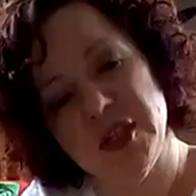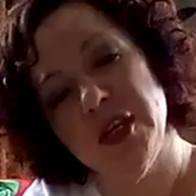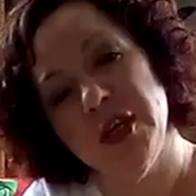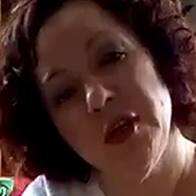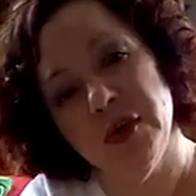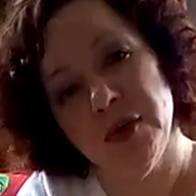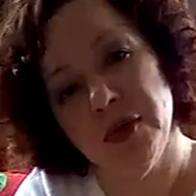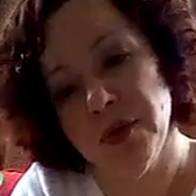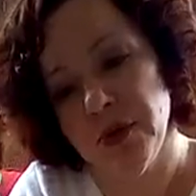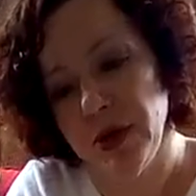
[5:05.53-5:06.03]

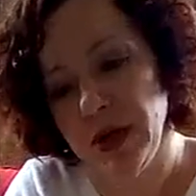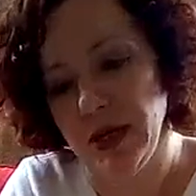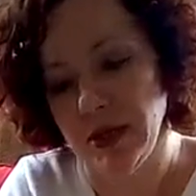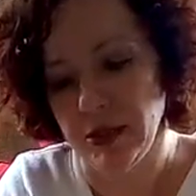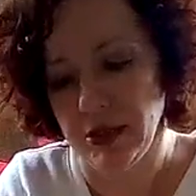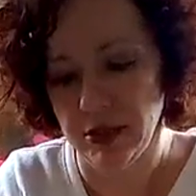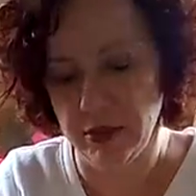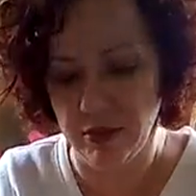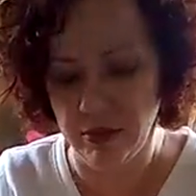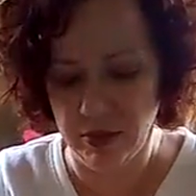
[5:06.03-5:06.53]
two, three
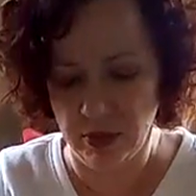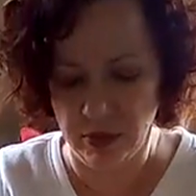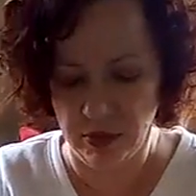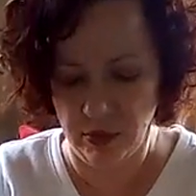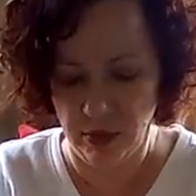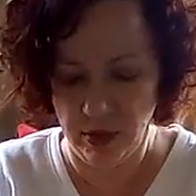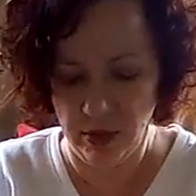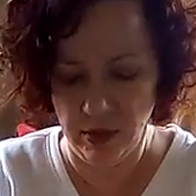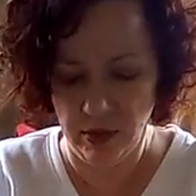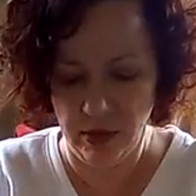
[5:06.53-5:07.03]
inches of
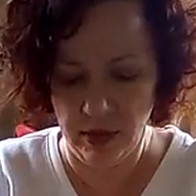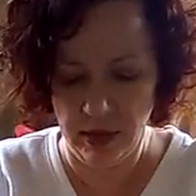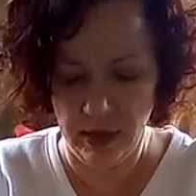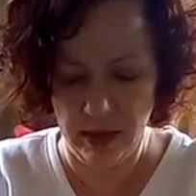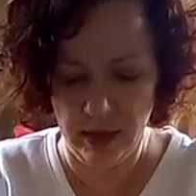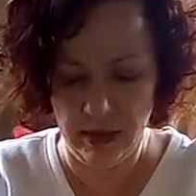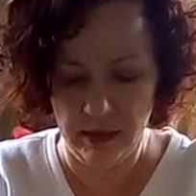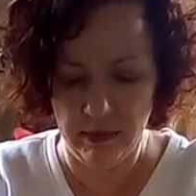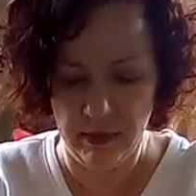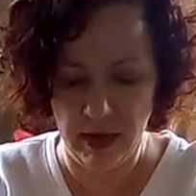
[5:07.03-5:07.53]
soil
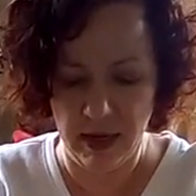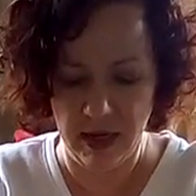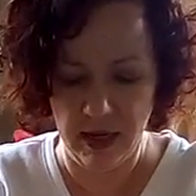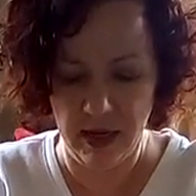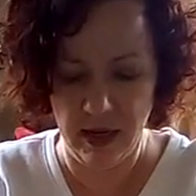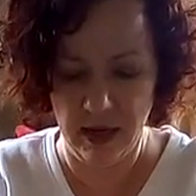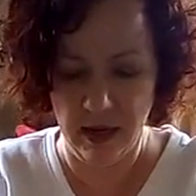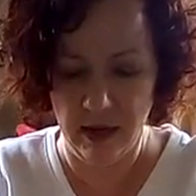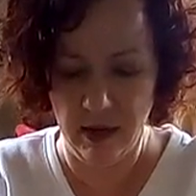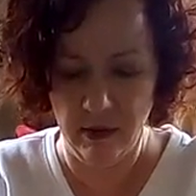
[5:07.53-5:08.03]
in
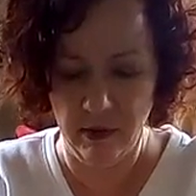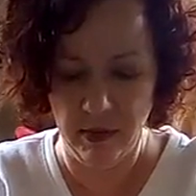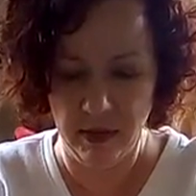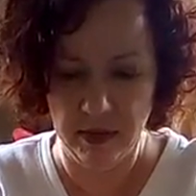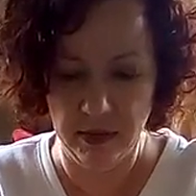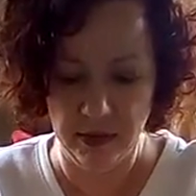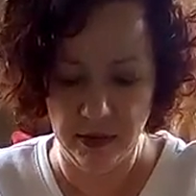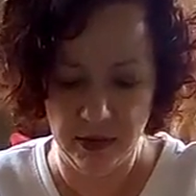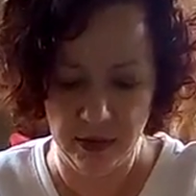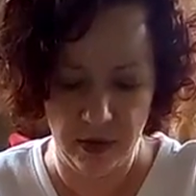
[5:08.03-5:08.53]
my uh,
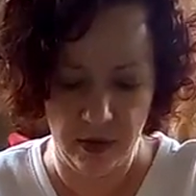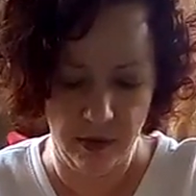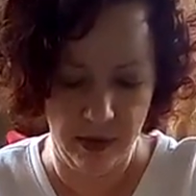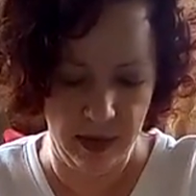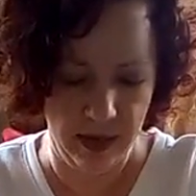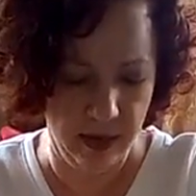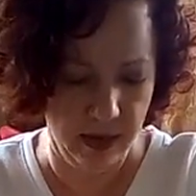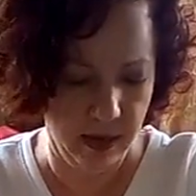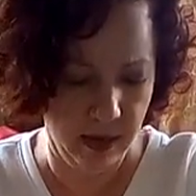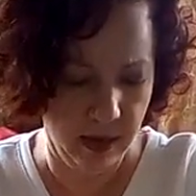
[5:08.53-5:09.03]
winter
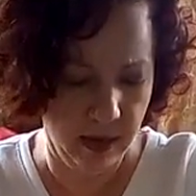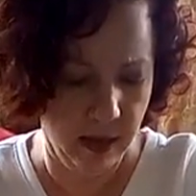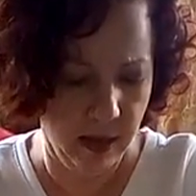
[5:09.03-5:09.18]
sowing.